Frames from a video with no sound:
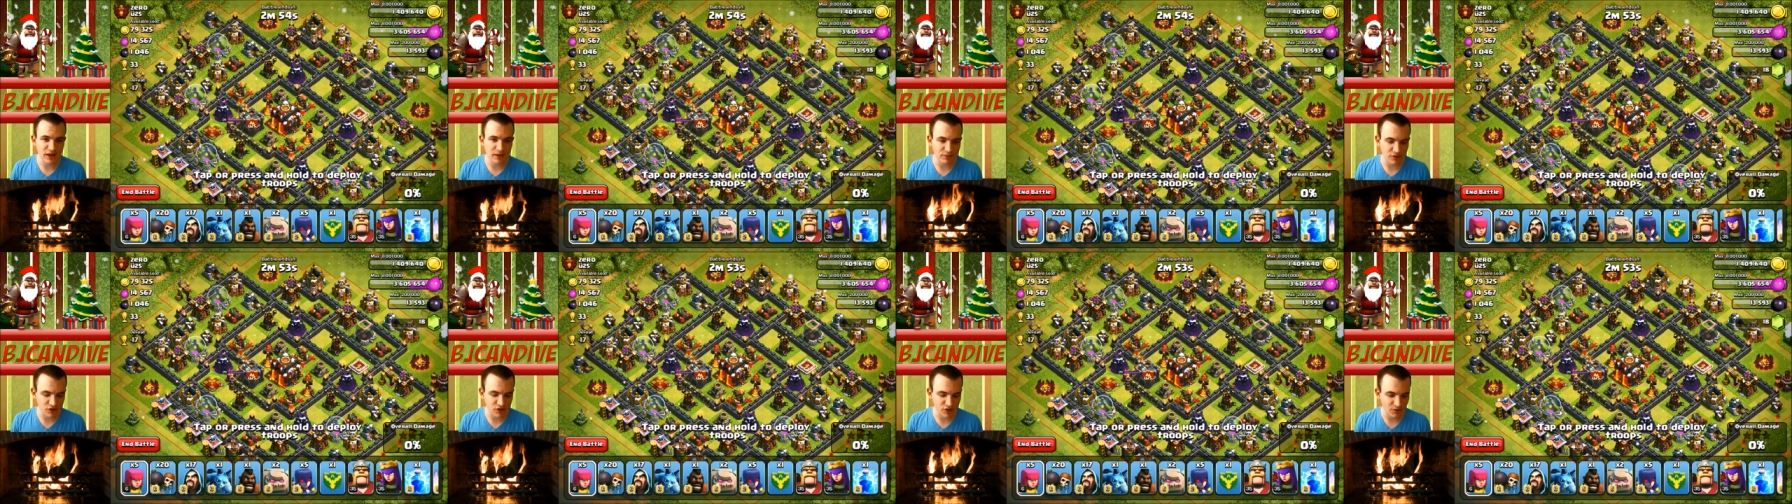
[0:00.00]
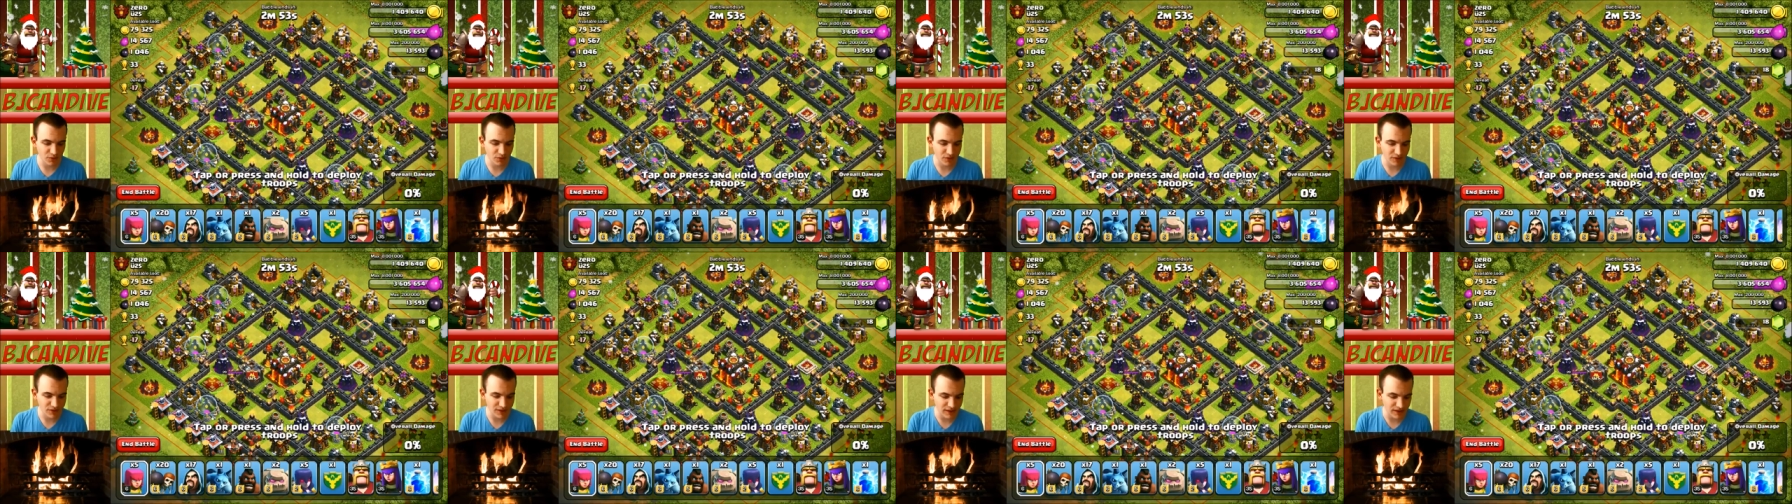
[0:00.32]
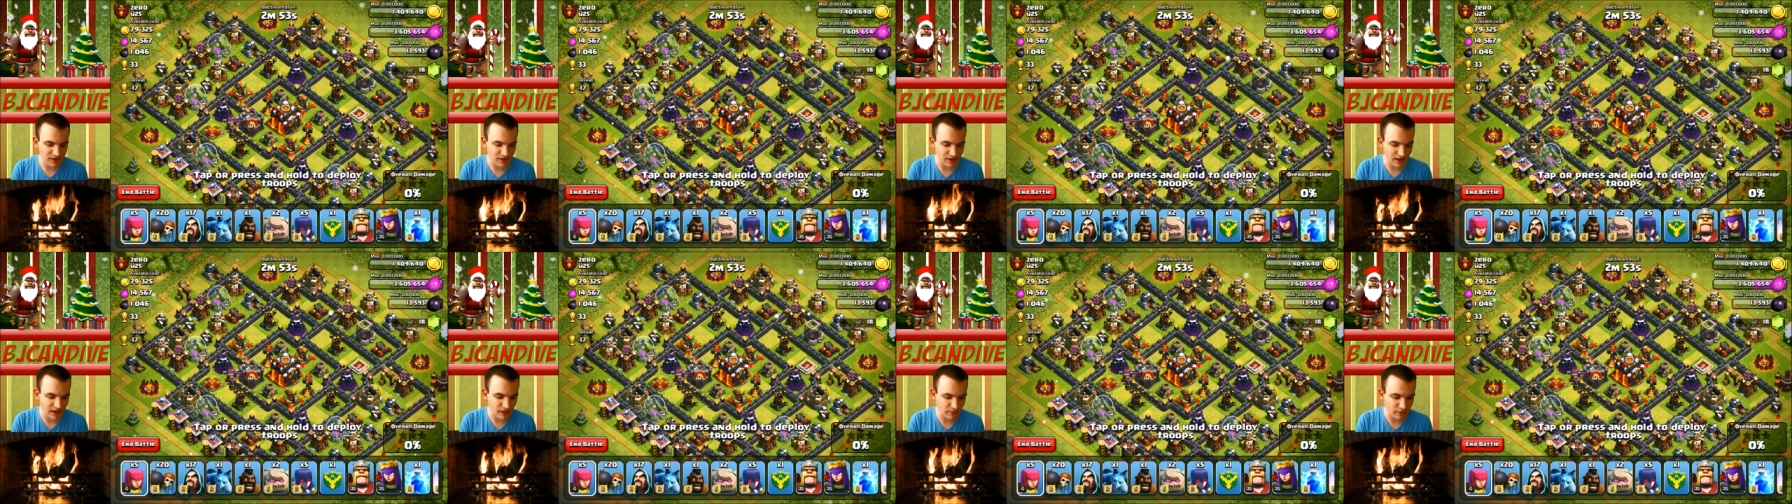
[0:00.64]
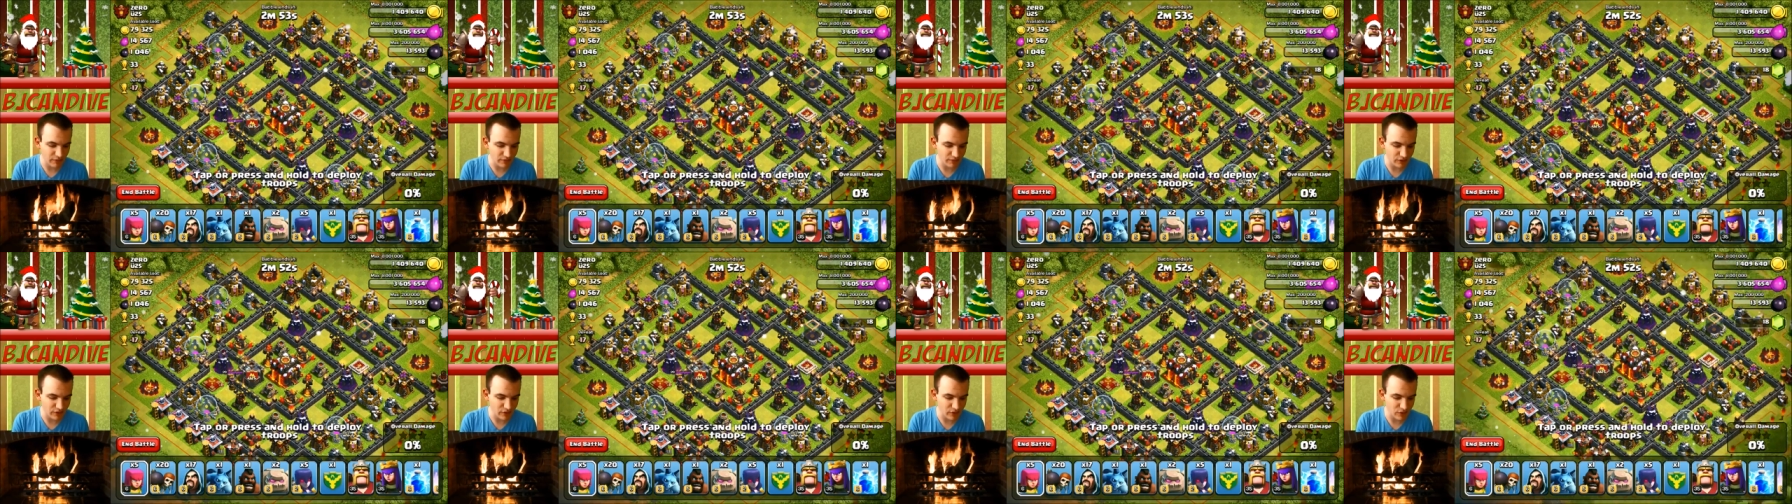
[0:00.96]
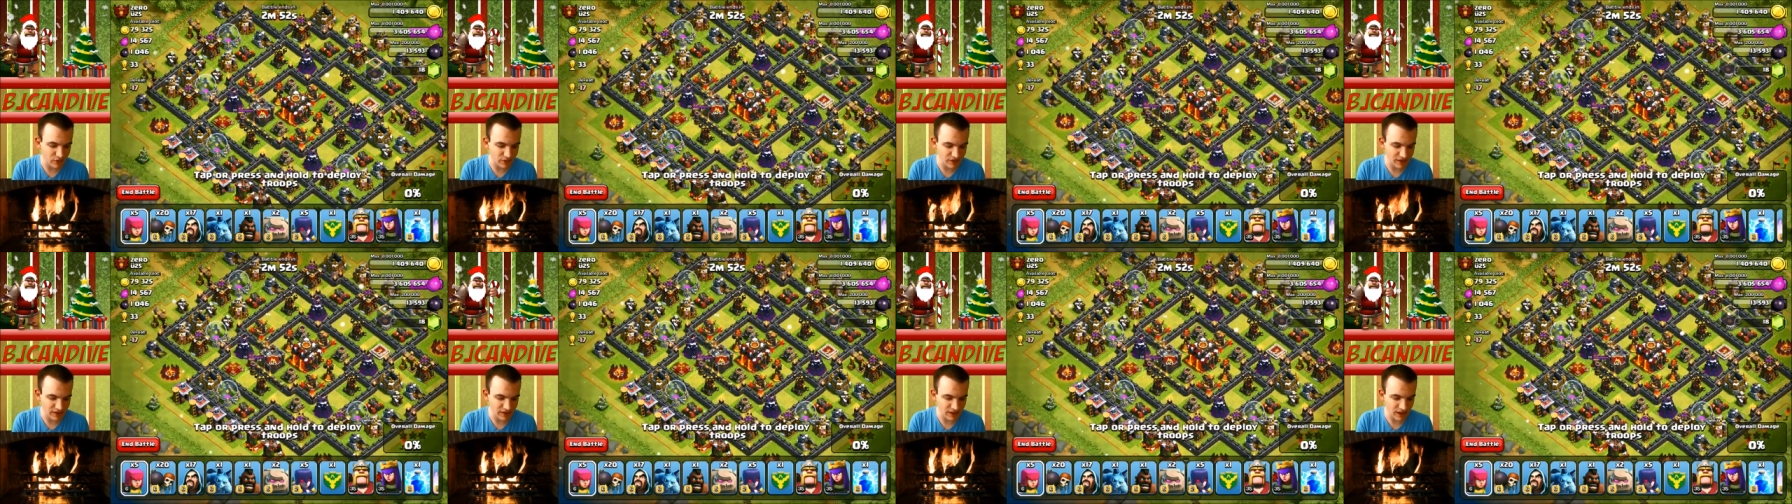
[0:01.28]
I'm sure we'll see a couple of
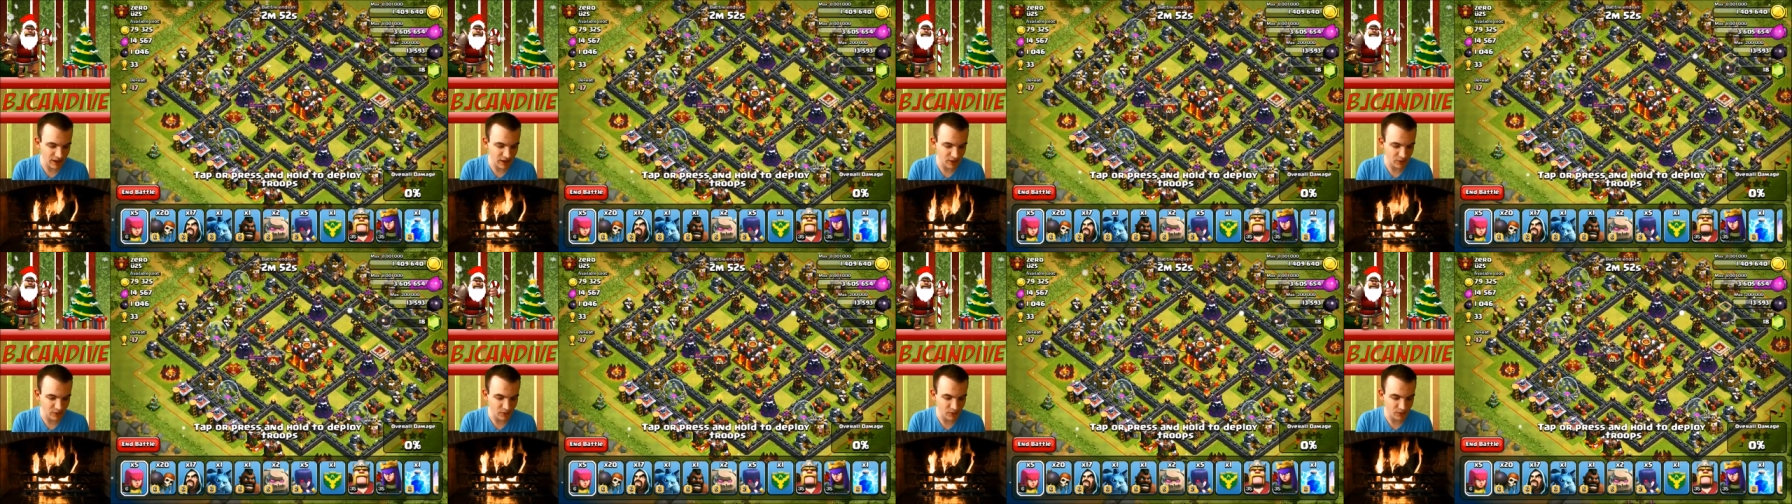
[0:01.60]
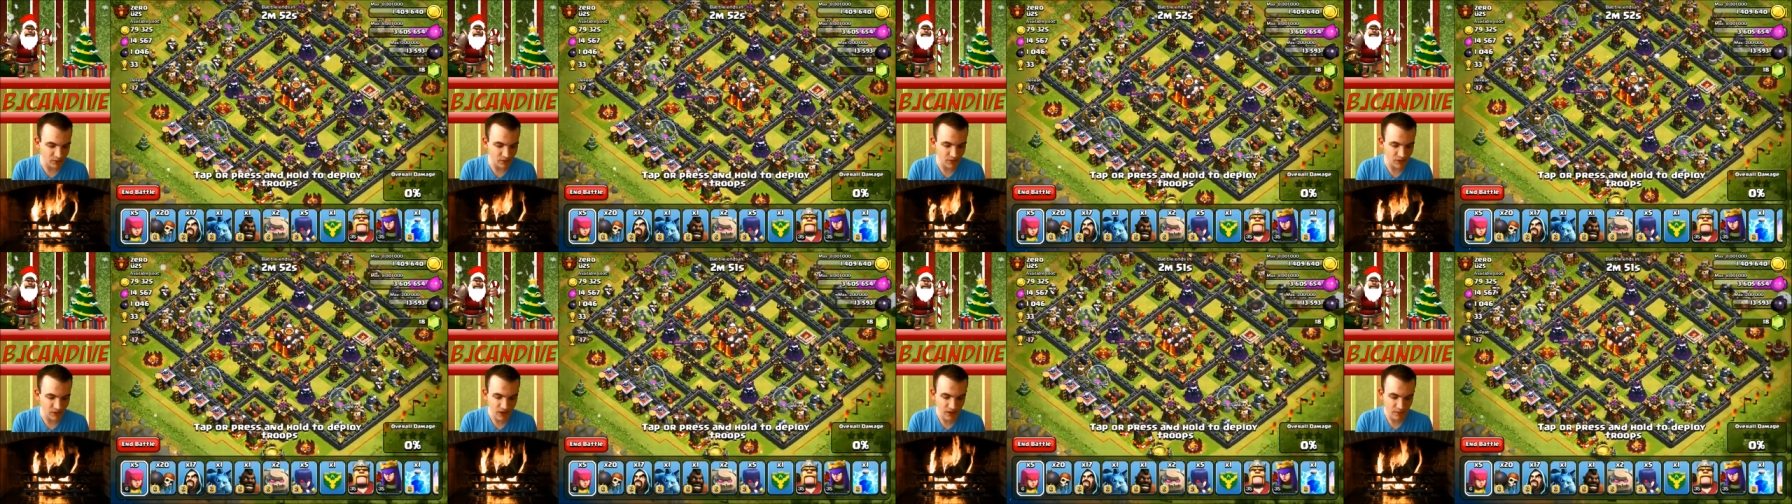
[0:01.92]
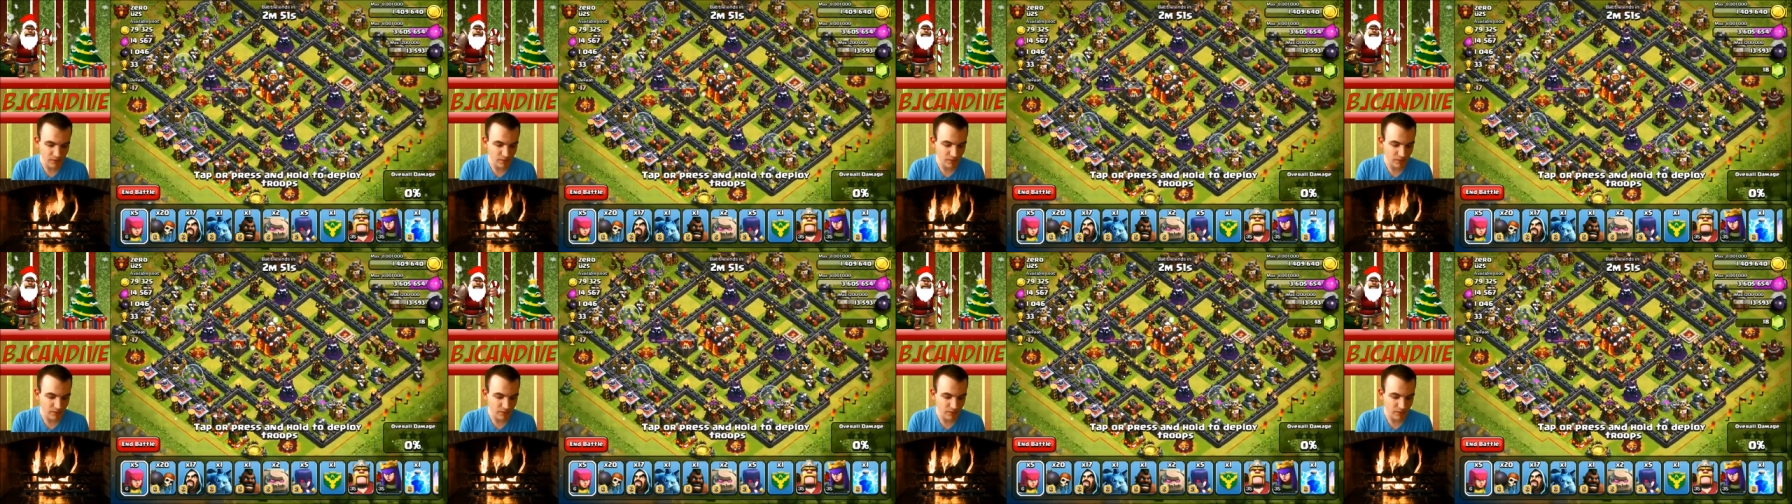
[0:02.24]
those, and I will